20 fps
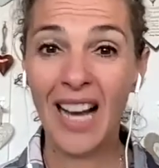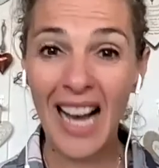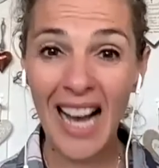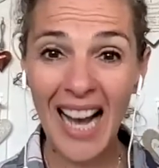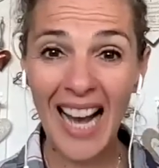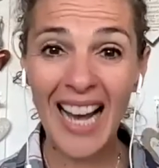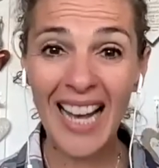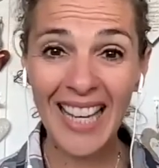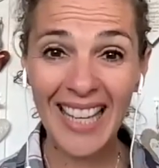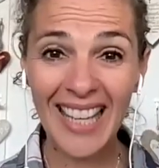
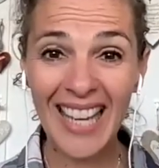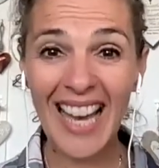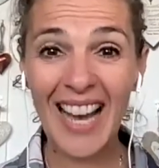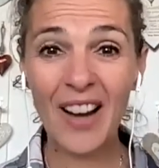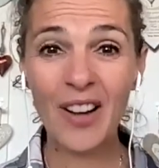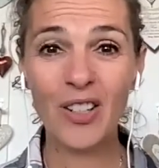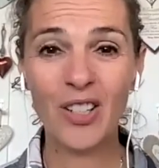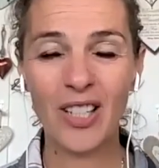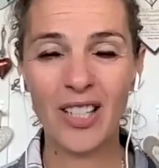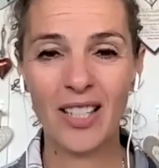I
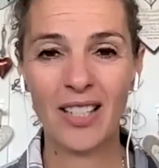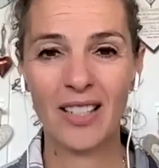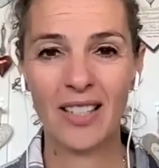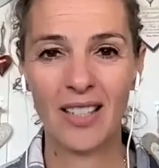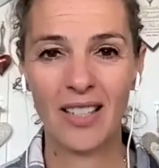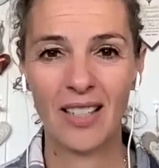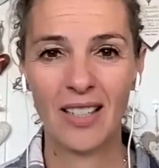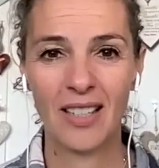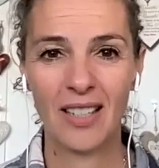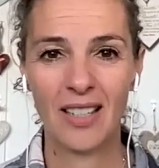count.
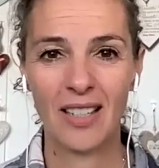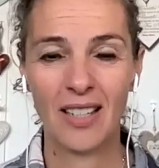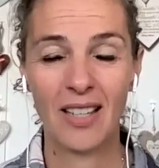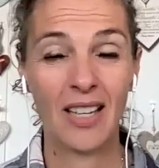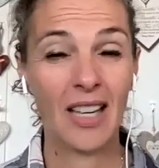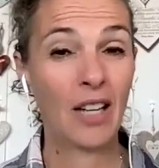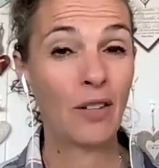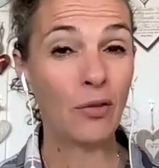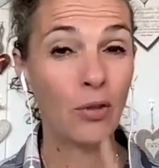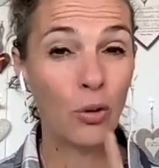
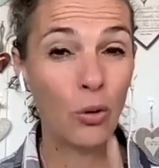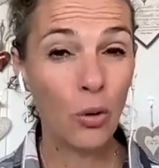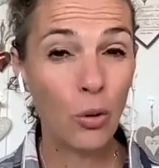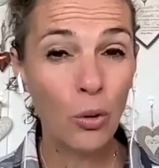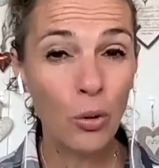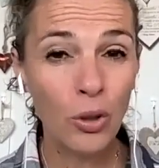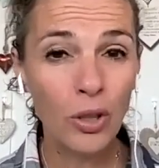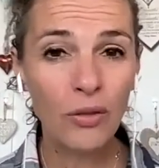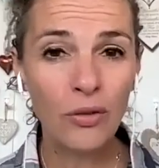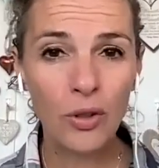And for
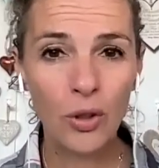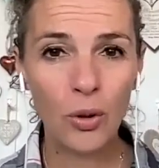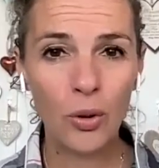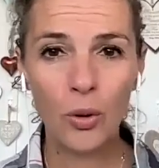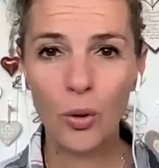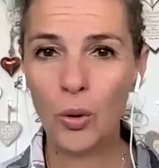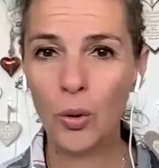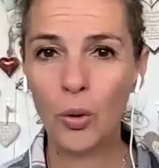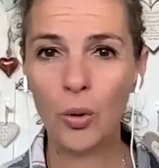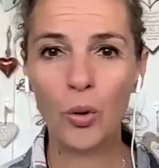all of
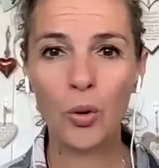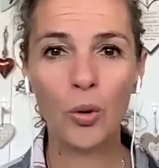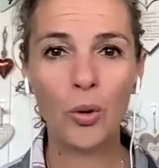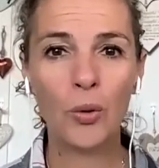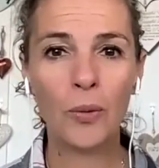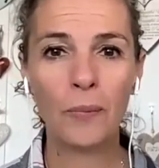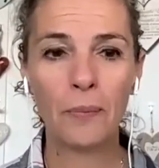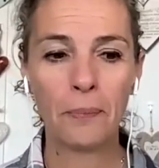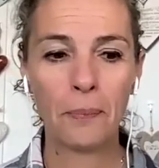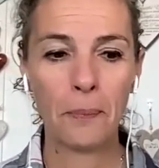you
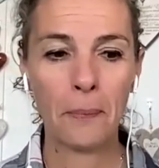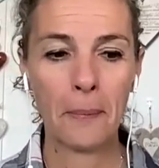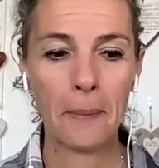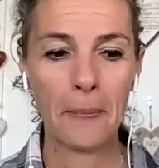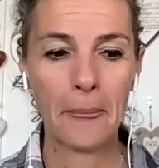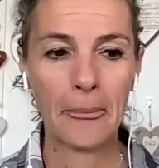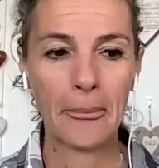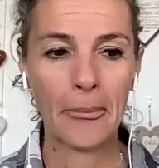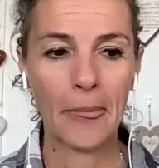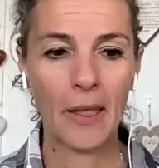who
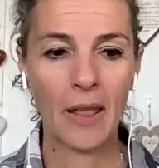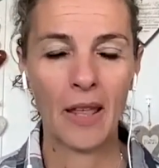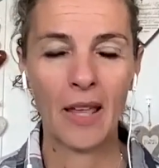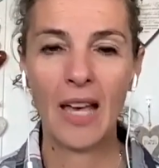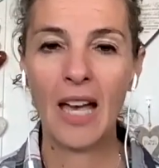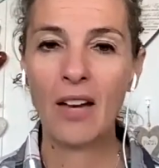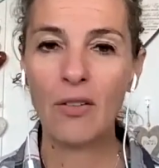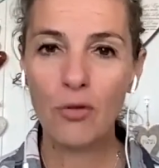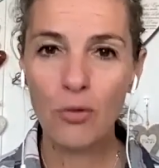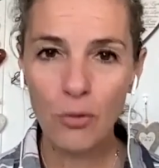
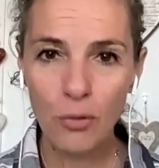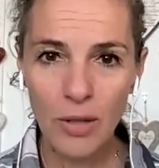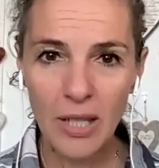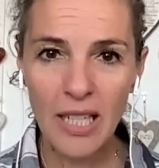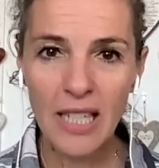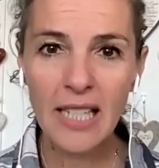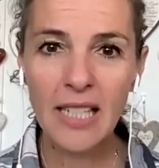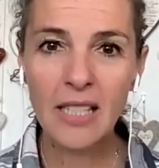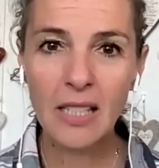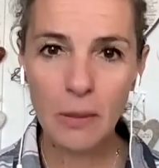have
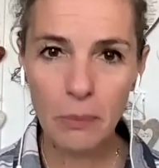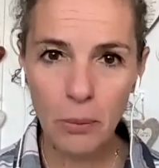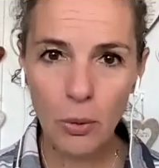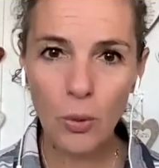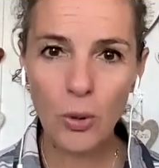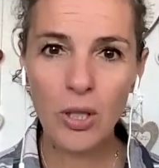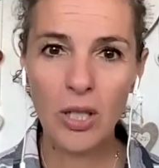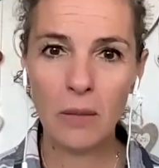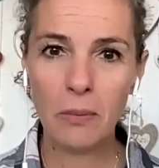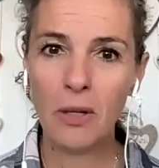really
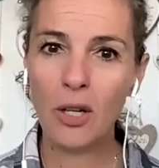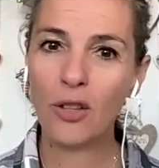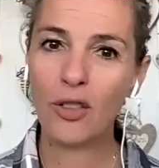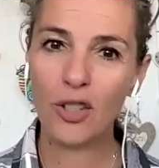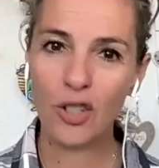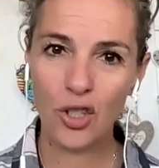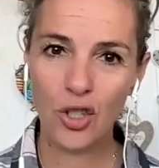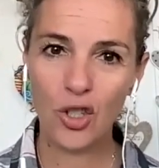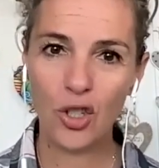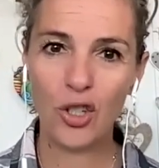supported me
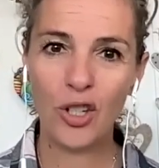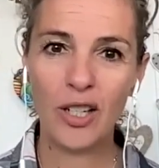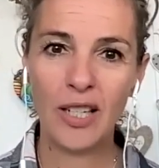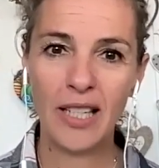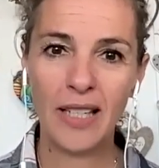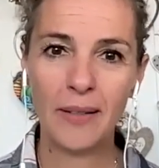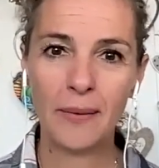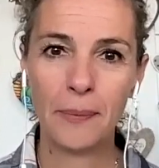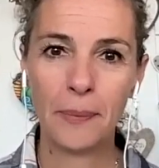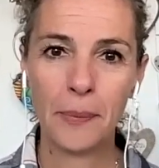on this
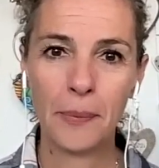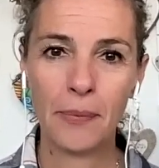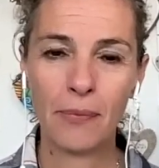journey,